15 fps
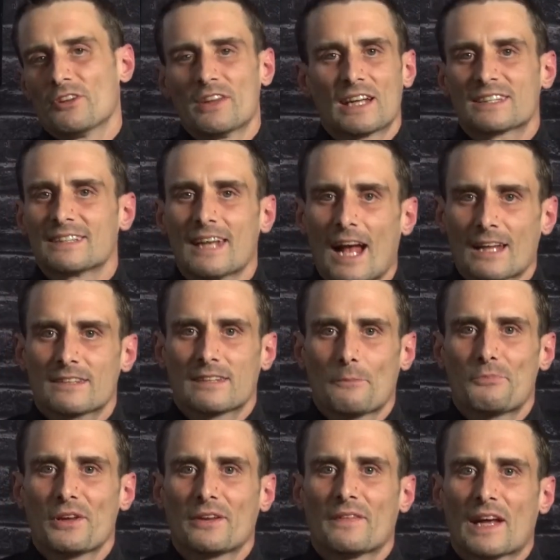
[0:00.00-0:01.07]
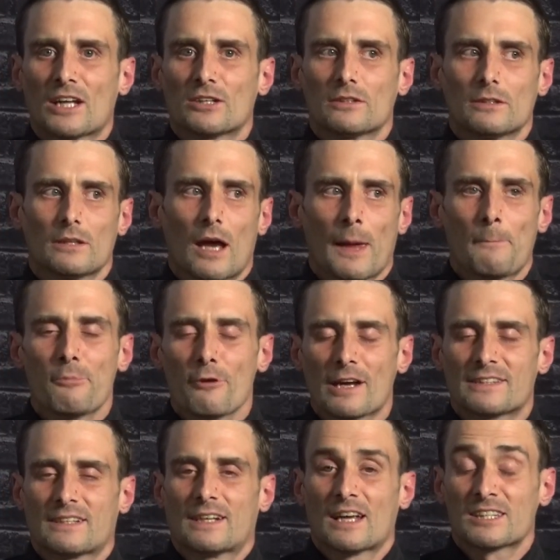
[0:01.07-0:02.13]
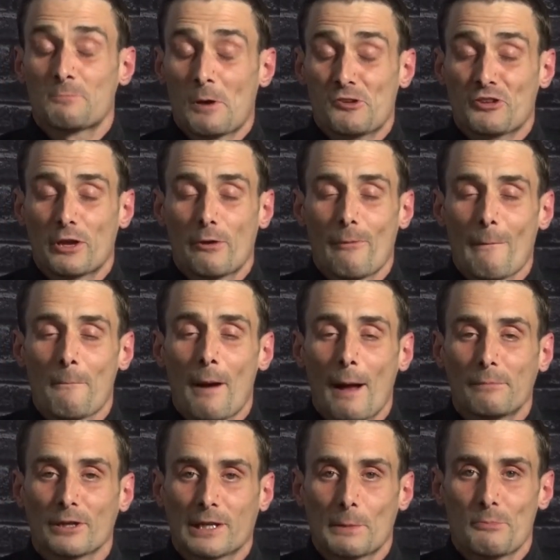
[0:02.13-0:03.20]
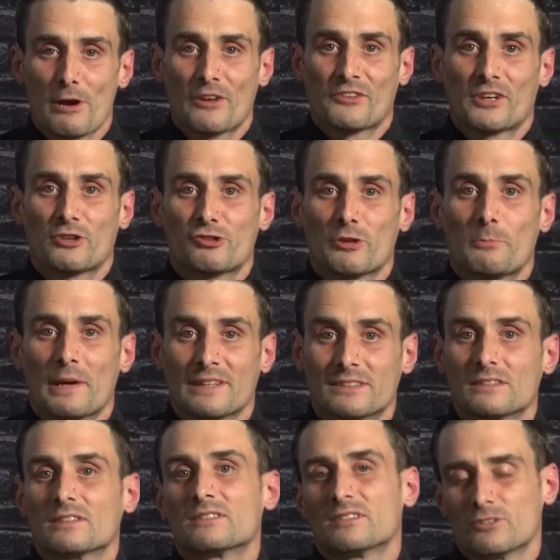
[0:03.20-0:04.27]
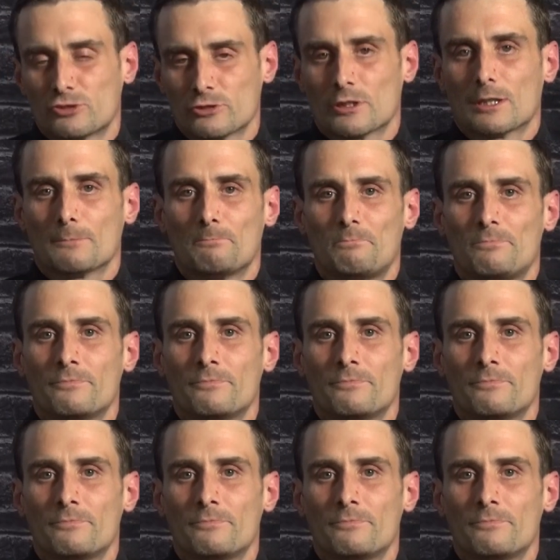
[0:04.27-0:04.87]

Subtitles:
And that's not something that a president, especially a Republican president, should base a decision on.